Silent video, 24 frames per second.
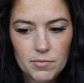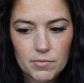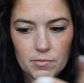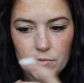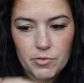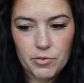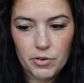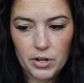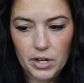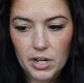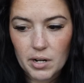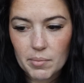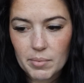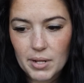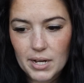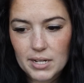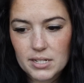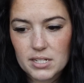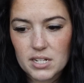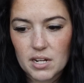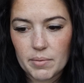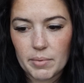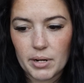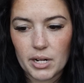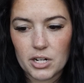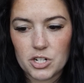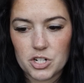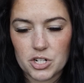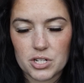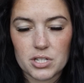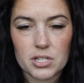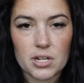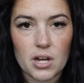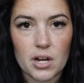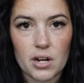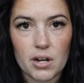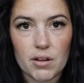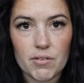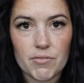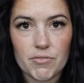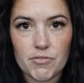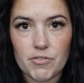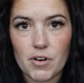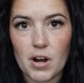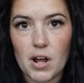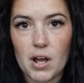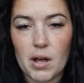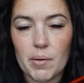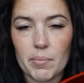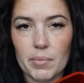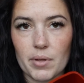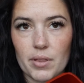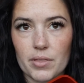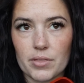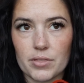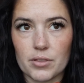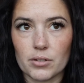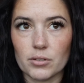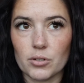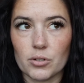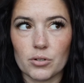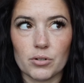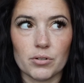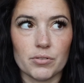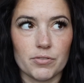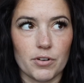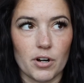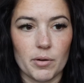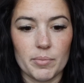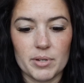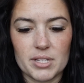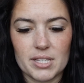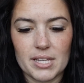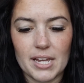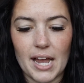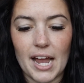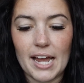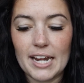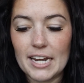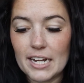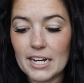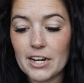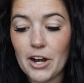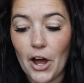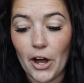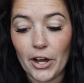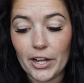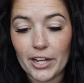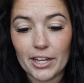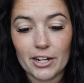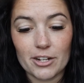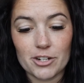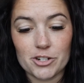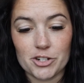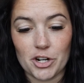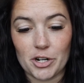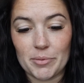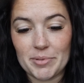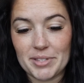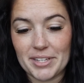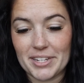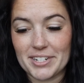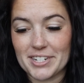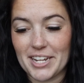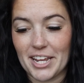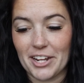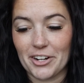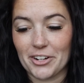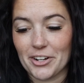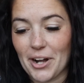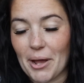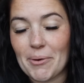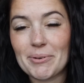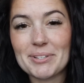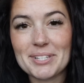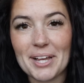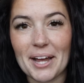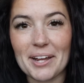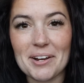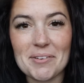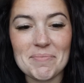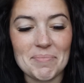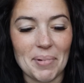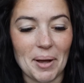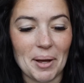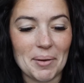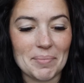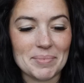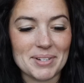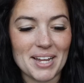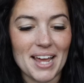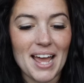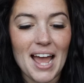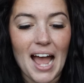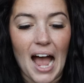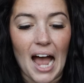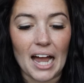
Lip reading: Freedom last time and I just got it from the local pharmacy, I did not get a Sharps container and I was kind of bummed.